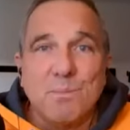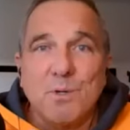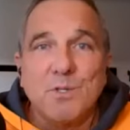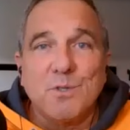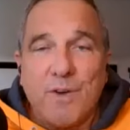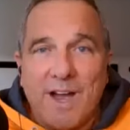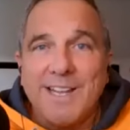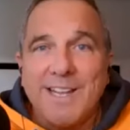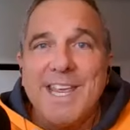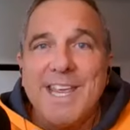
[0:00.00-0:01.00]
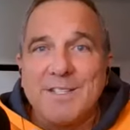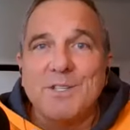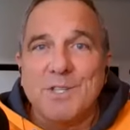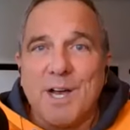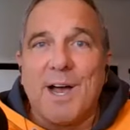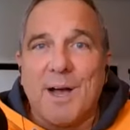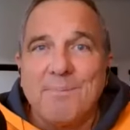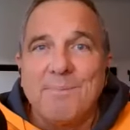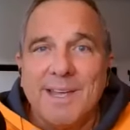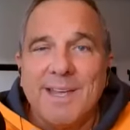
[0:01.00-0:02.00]
Bush finally gets a
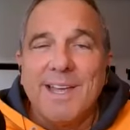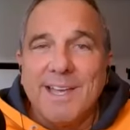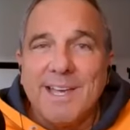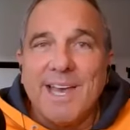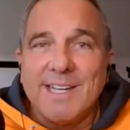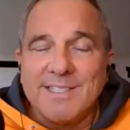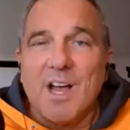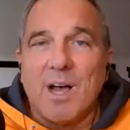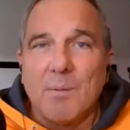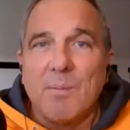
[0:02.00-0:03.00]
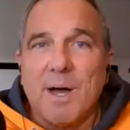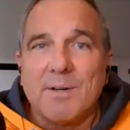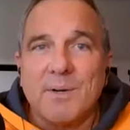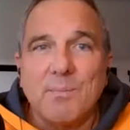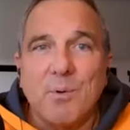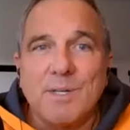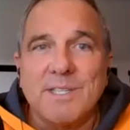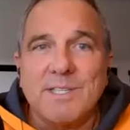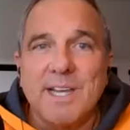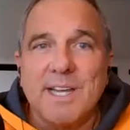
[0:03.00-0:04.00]
job at his alma mater at
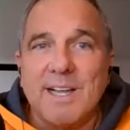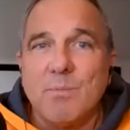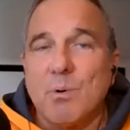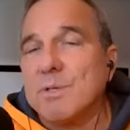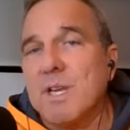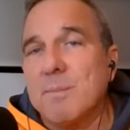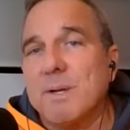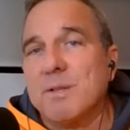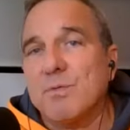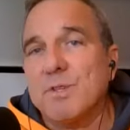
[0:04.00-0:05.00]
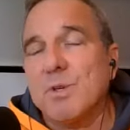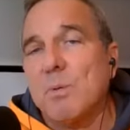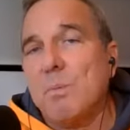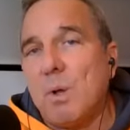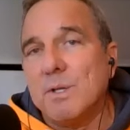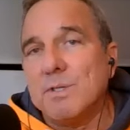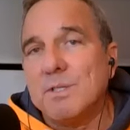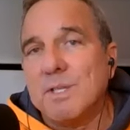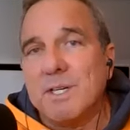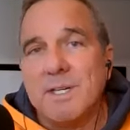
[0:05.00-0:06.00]
Boise State. I'll have more to say about the Frisco Bowl in
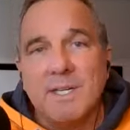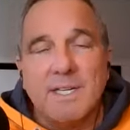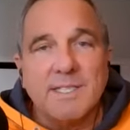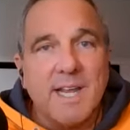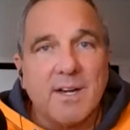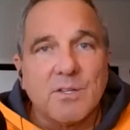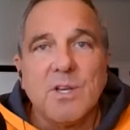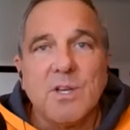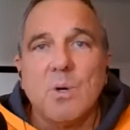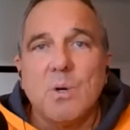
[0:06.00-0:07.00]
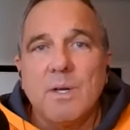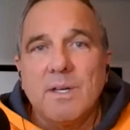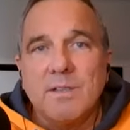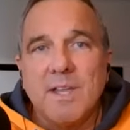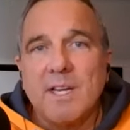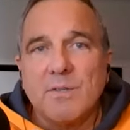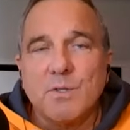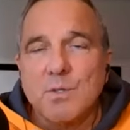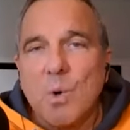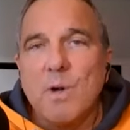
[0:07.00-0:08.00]
just a day or so. Thanks for
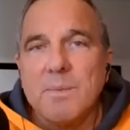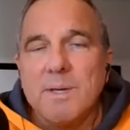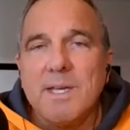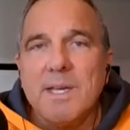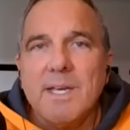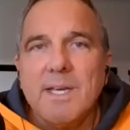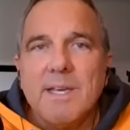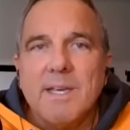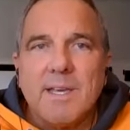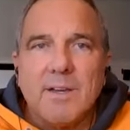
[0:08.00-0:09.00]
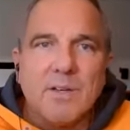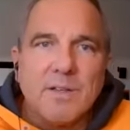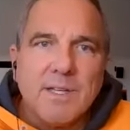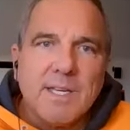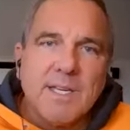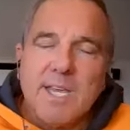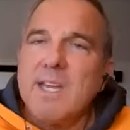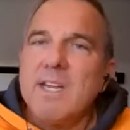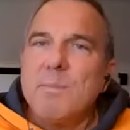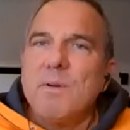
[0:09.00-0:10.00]
joining me here on the
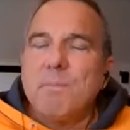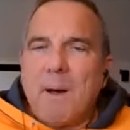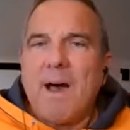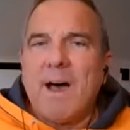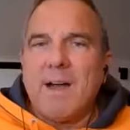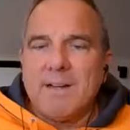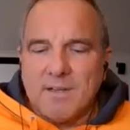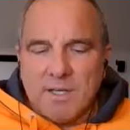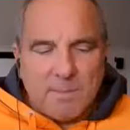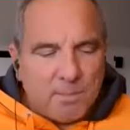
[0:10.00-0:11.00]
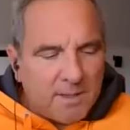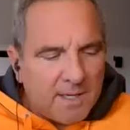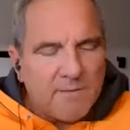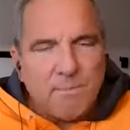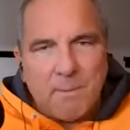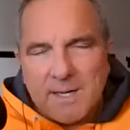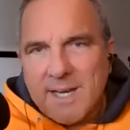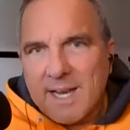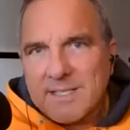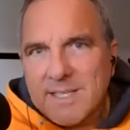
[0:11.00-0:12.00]
Kingdom of Pod on the Believe
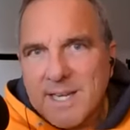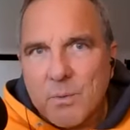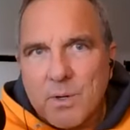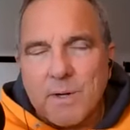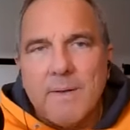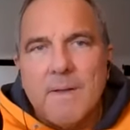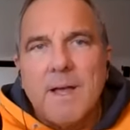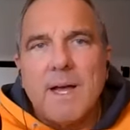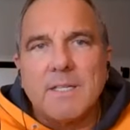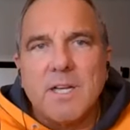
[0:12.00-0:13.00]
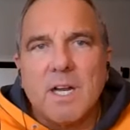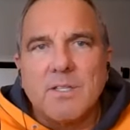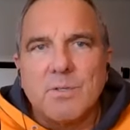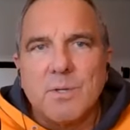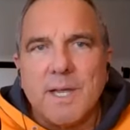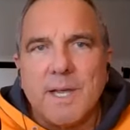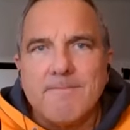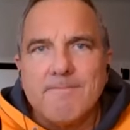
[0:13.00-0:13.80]
Podcast Network. I'll talk to you soon again.